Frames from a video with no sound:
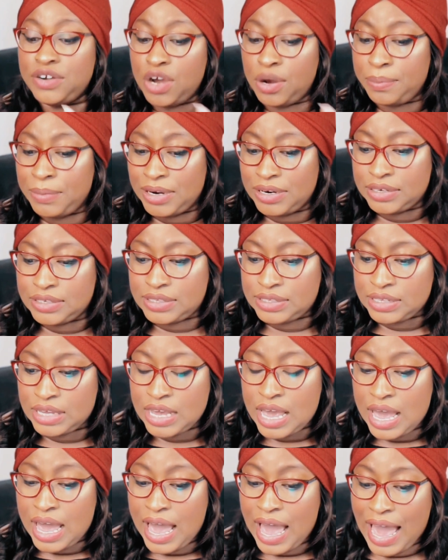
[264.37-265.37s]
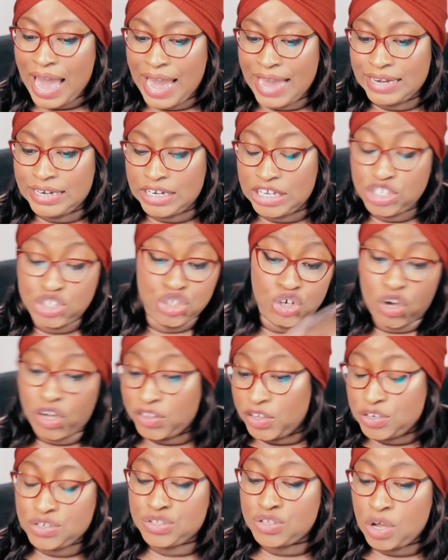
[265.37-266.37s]
numbers and each
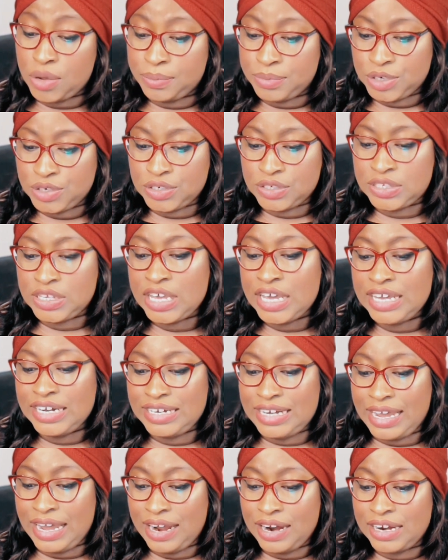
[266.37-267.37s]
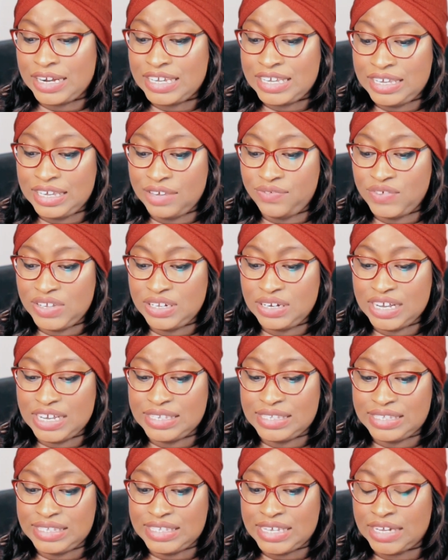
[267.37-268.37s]
other's numbers, they are given a
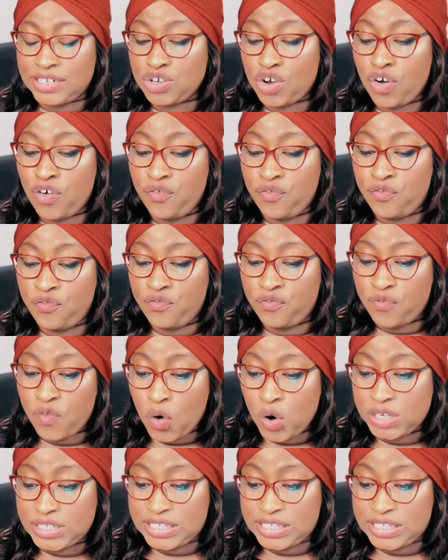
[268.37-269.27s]
set of 4